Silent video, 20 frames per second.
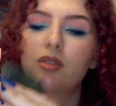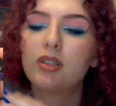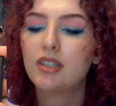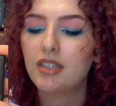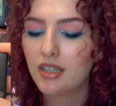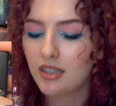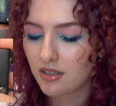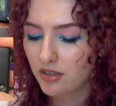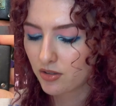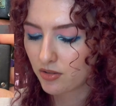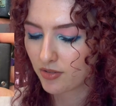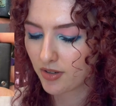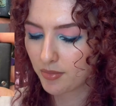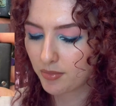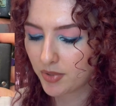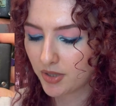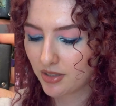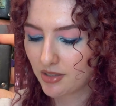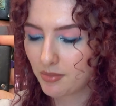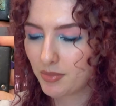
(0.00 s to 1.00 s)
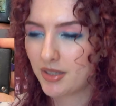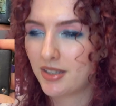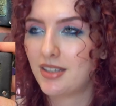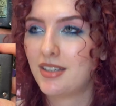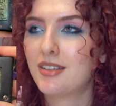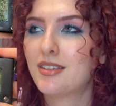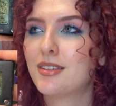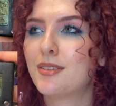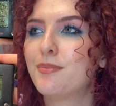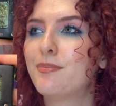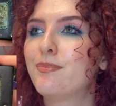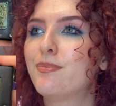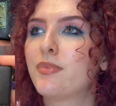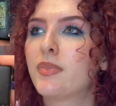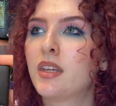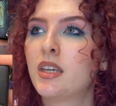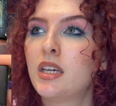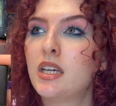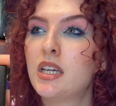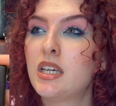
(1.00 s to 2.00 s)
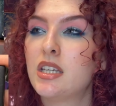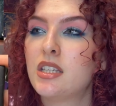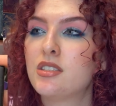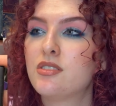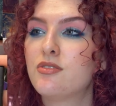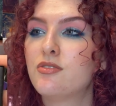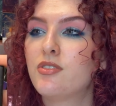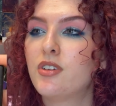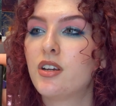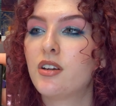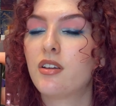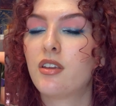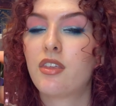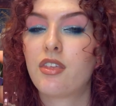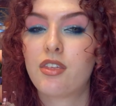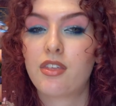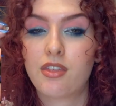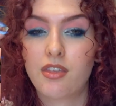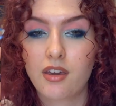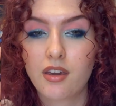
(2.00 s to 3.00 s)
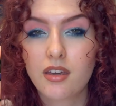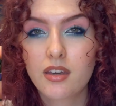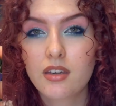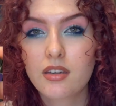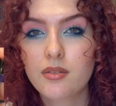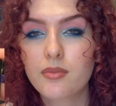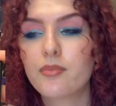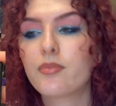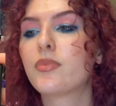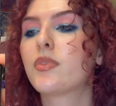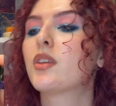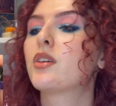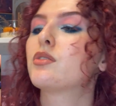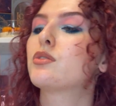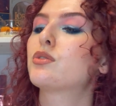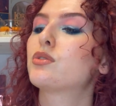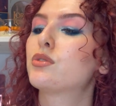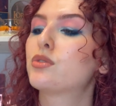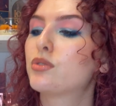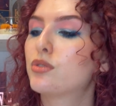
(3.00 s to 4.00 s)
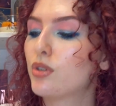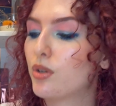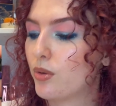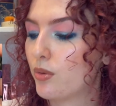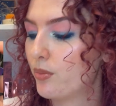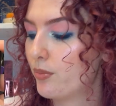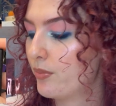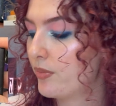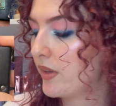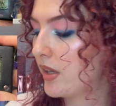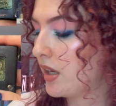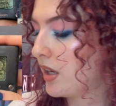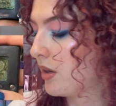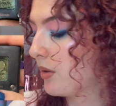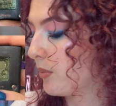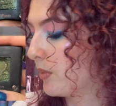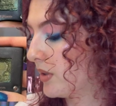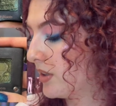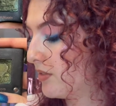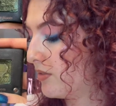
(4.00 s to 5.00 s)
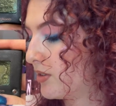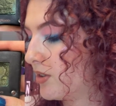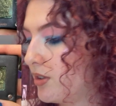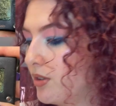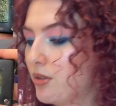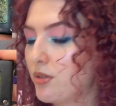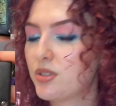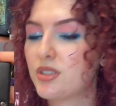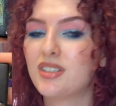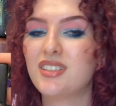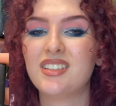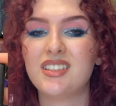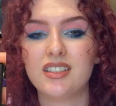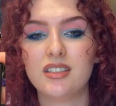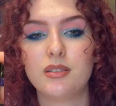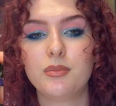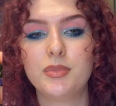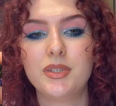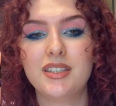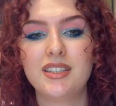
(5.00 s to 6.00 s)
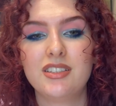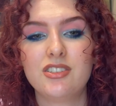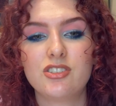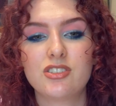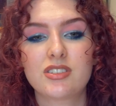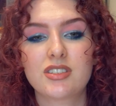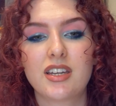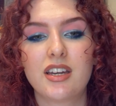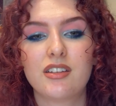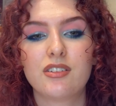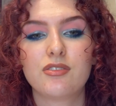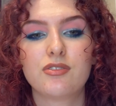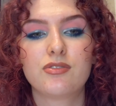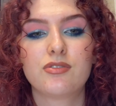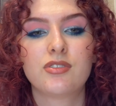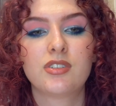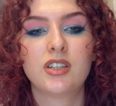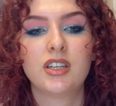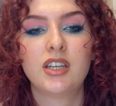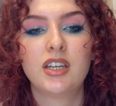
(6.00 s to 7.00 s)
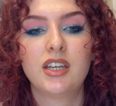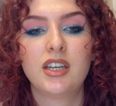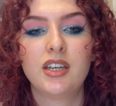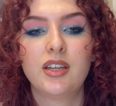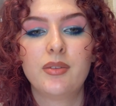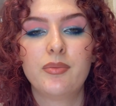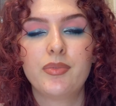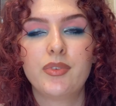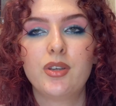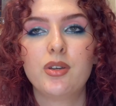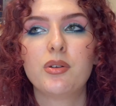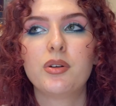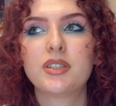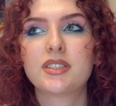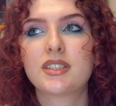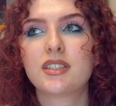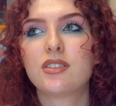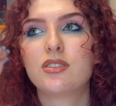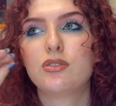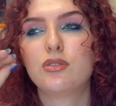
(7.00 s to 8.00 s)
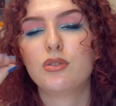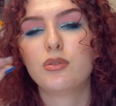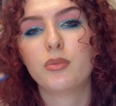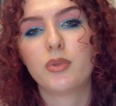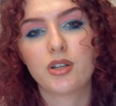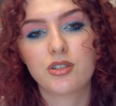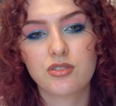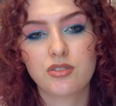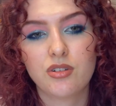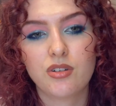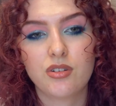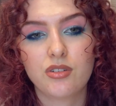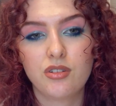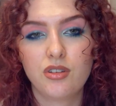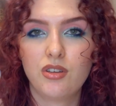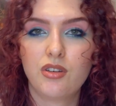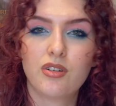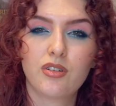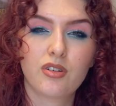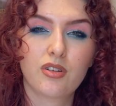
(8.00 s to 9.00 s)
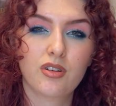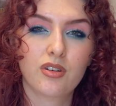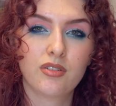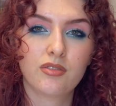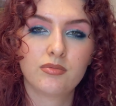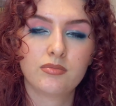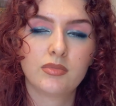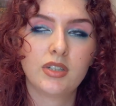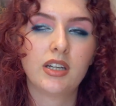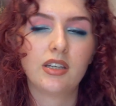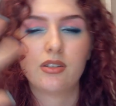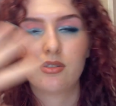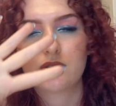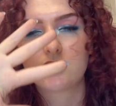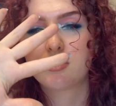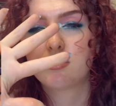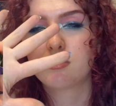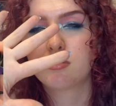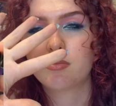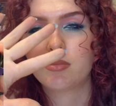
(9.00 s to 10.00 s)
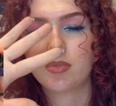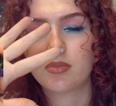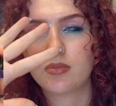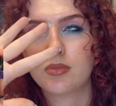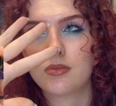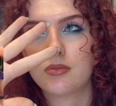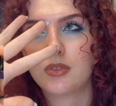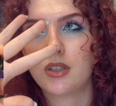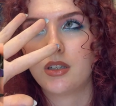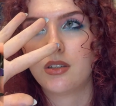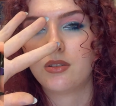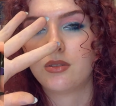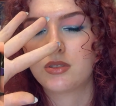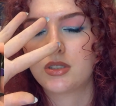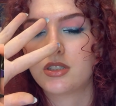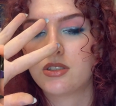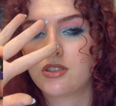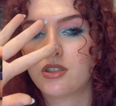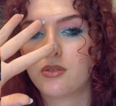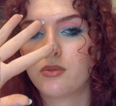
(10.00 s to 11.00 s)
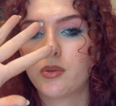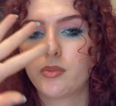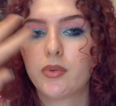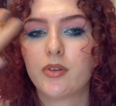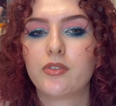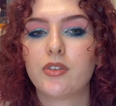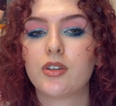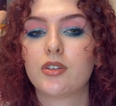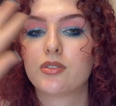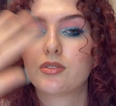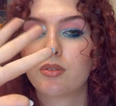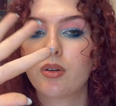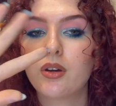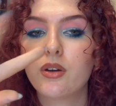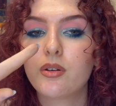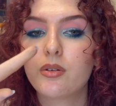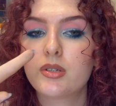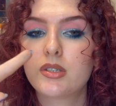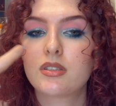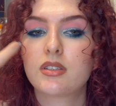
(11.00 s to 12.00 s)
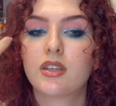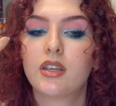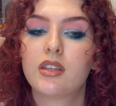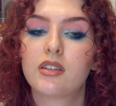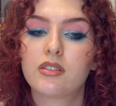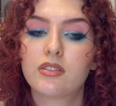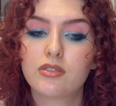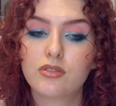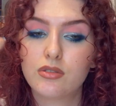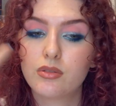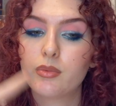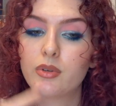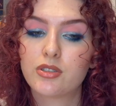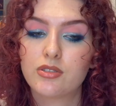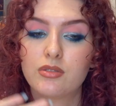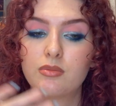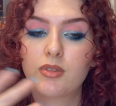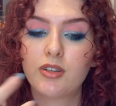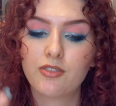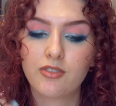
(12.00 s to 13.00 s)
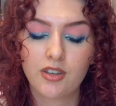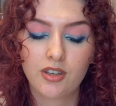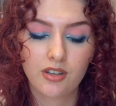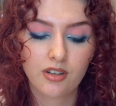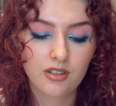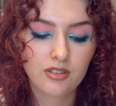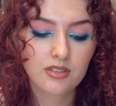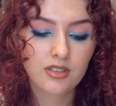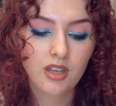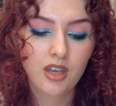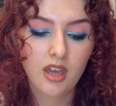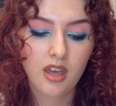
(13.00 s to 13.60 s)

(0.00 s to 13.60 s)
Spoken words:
not crumbly, but it's very thick. So whenever you use a little bit, it just kind of, you always get too much on your, I use this shade with my fingers, so I always get too much on my fingers